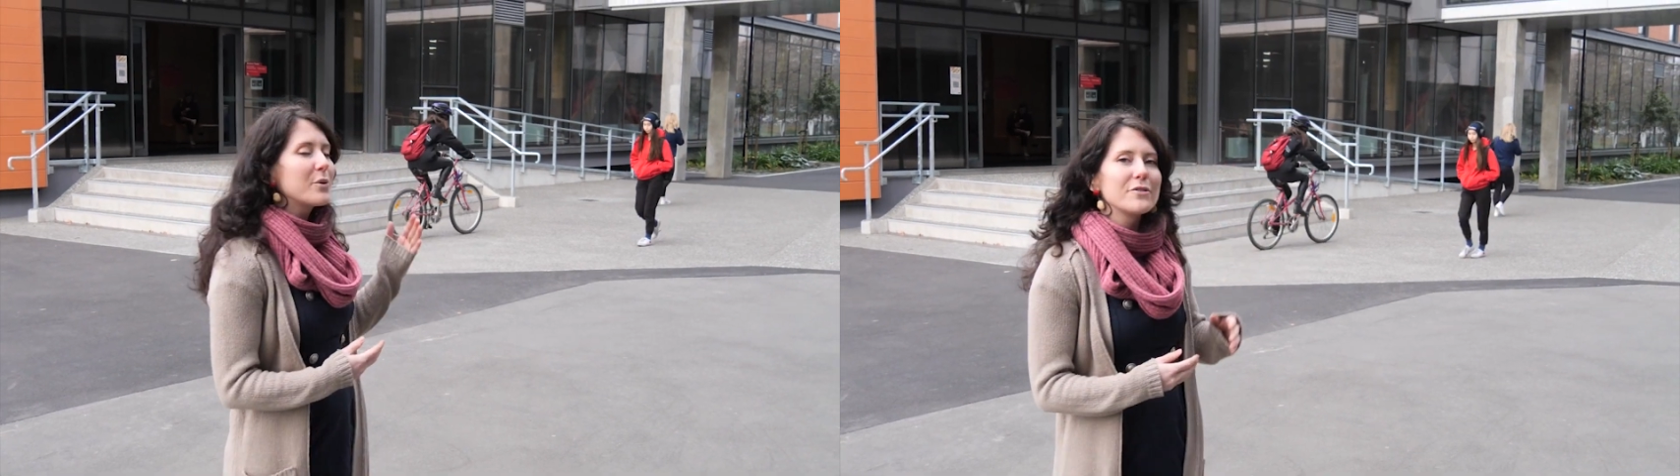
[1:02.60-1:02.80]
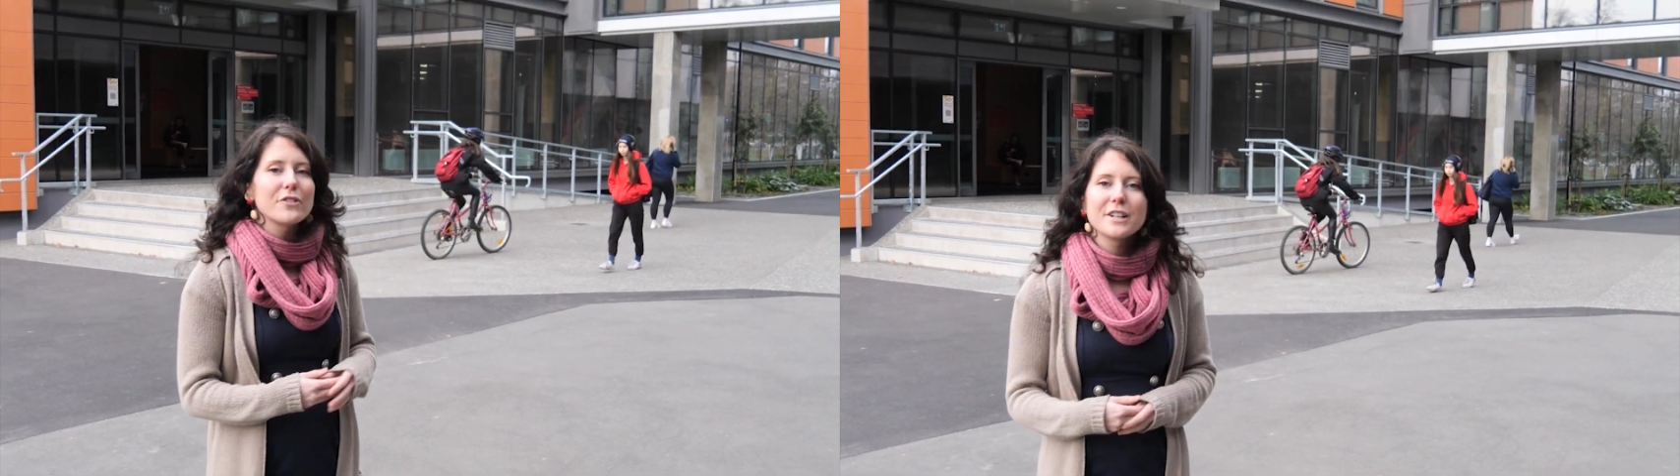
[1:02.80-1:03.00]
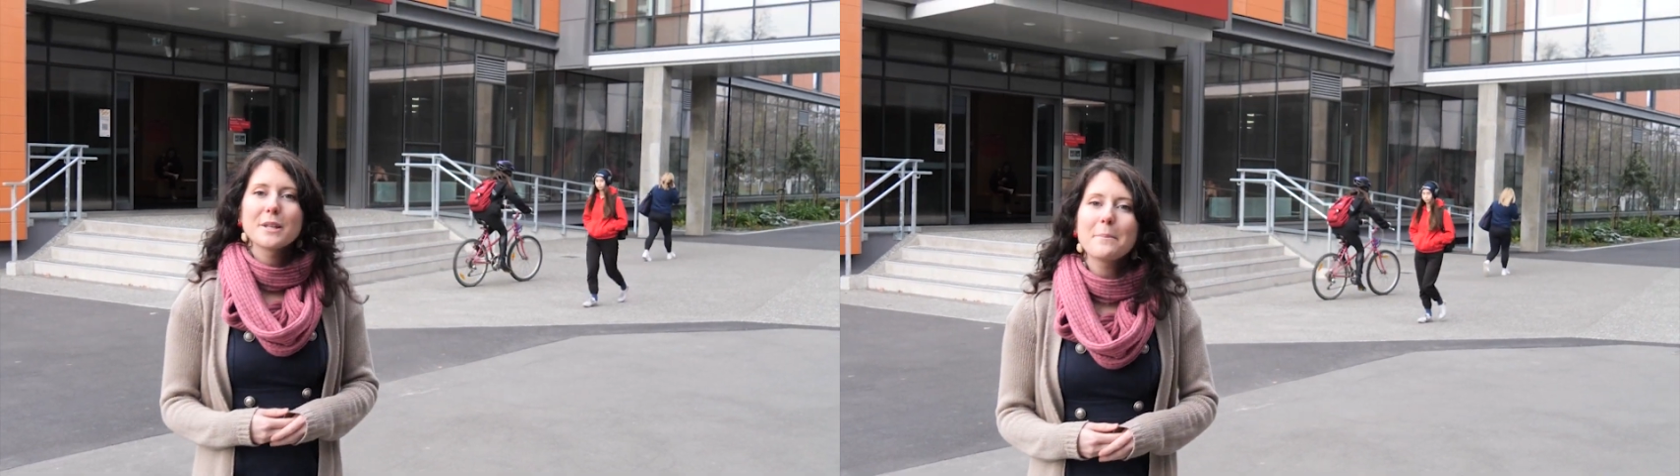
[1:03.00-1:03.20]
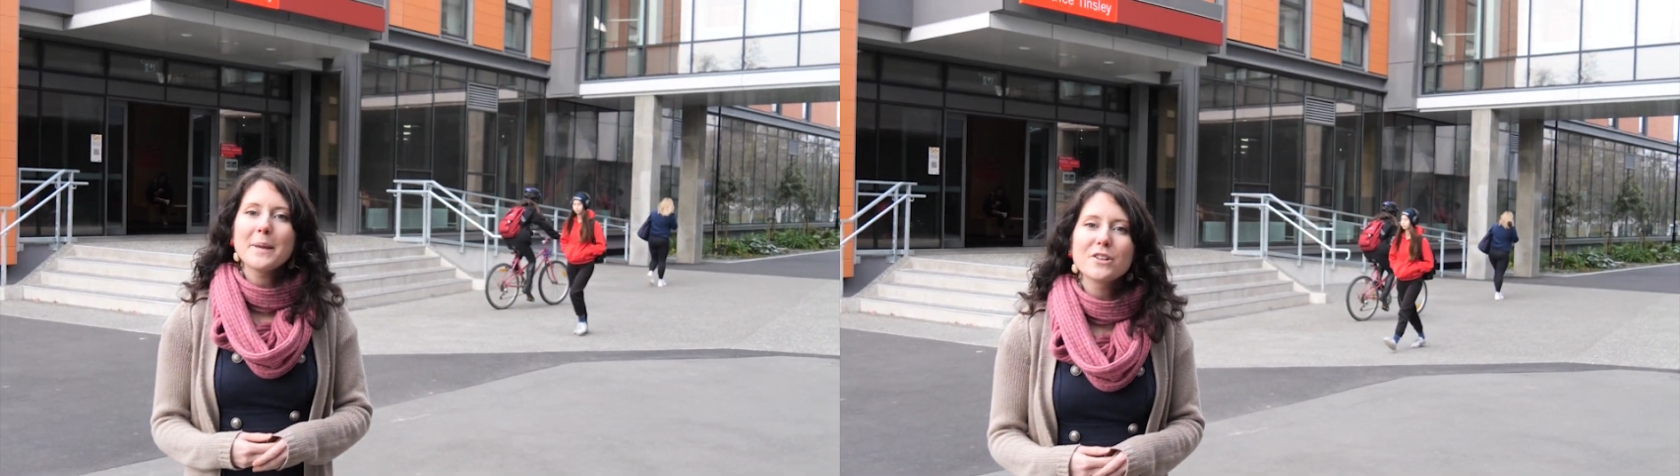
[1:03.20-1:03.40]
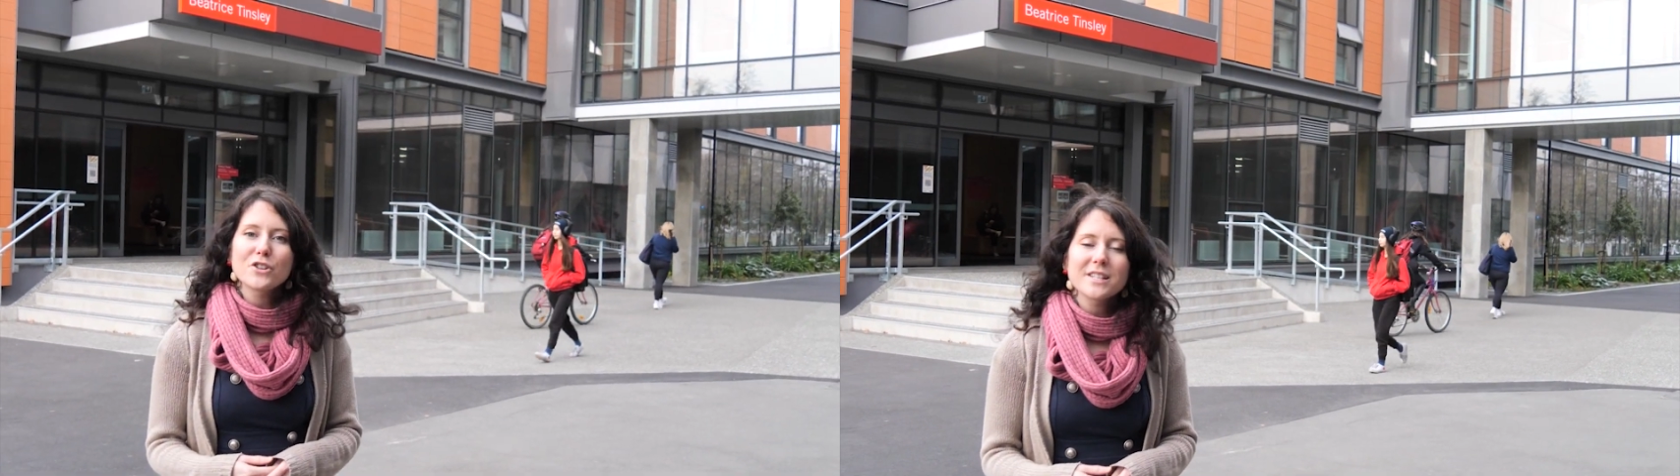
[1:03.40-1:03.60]
we're in front of the
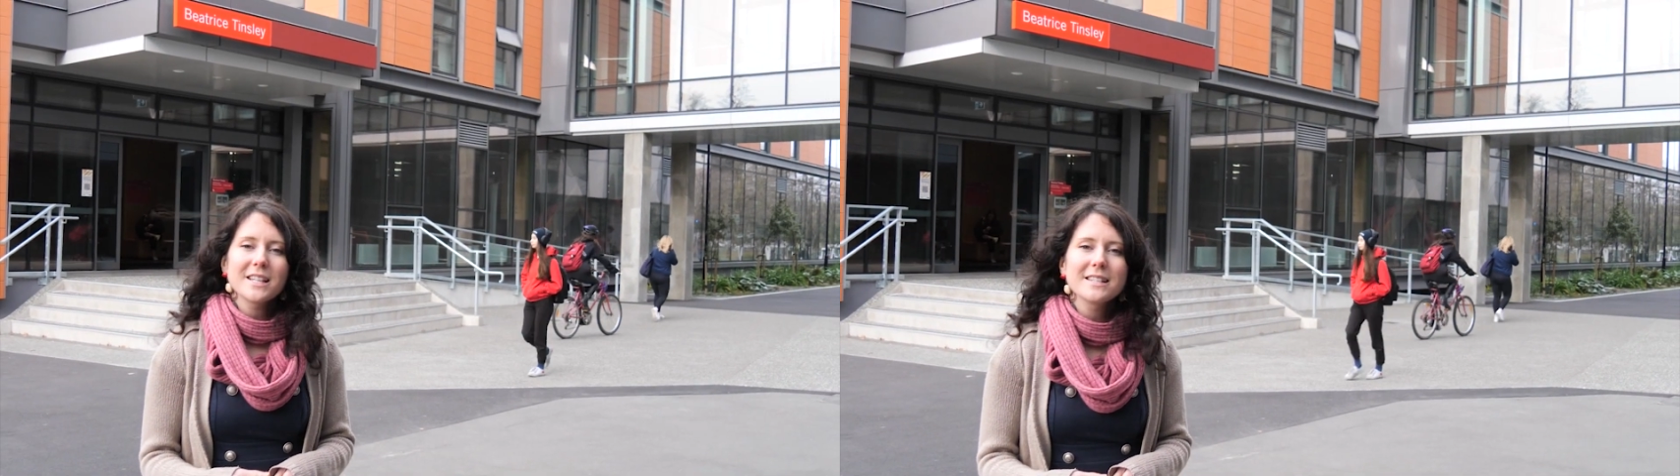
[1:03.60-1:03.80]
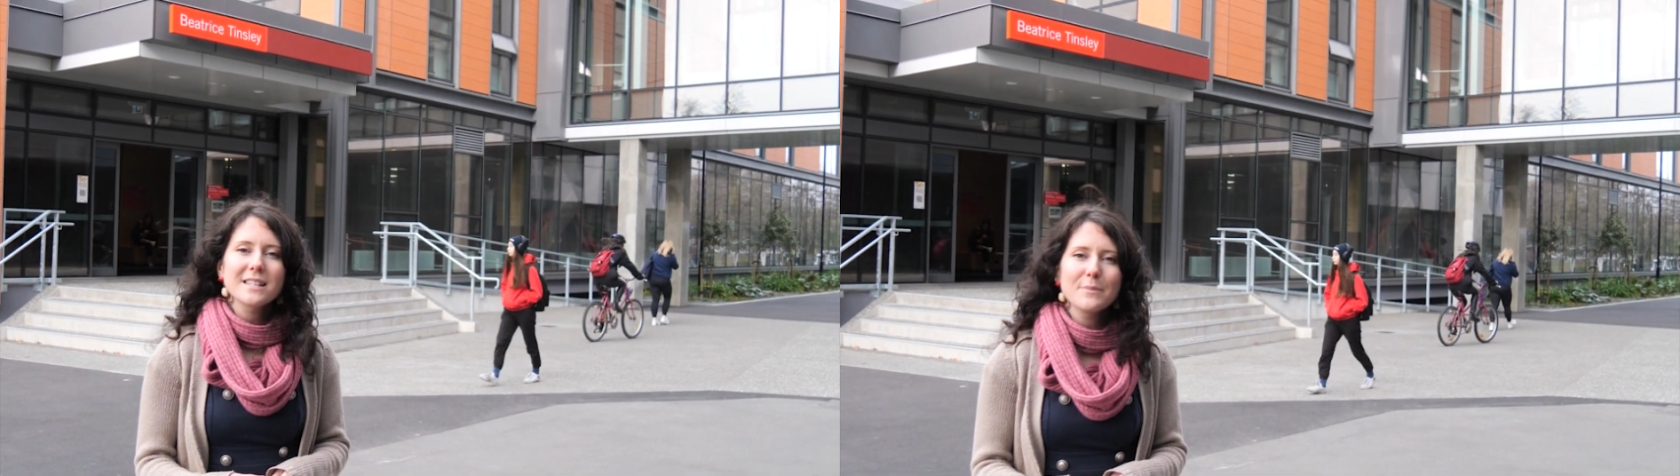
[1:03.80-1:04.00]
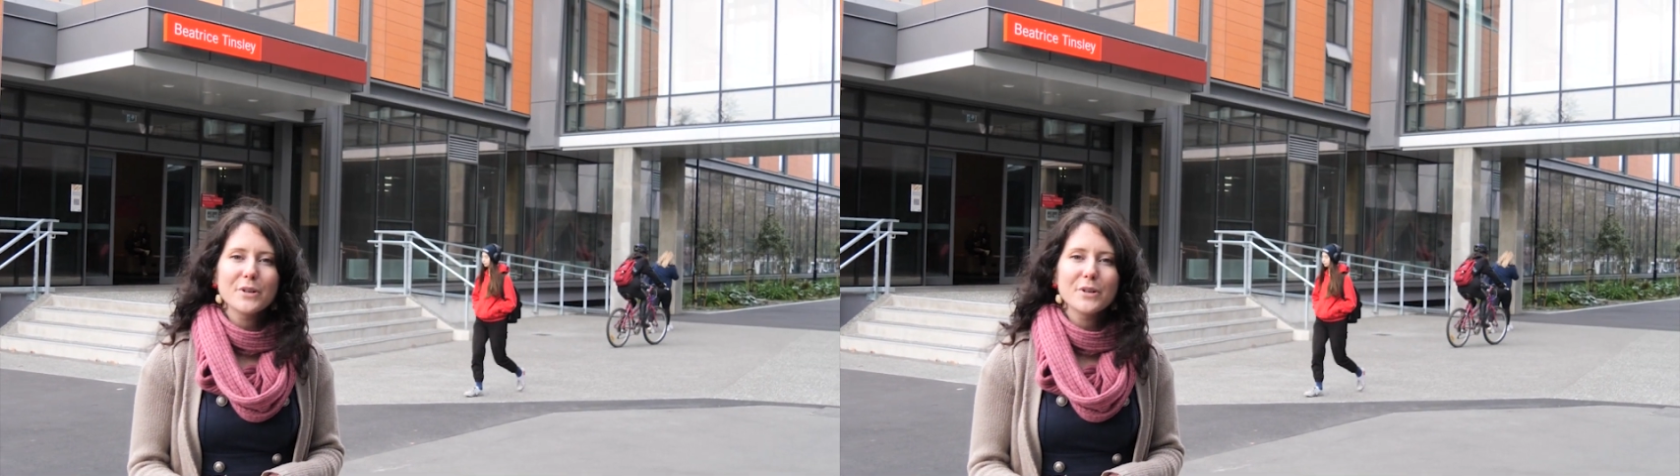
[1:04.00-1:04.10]
Beatrice Tinsley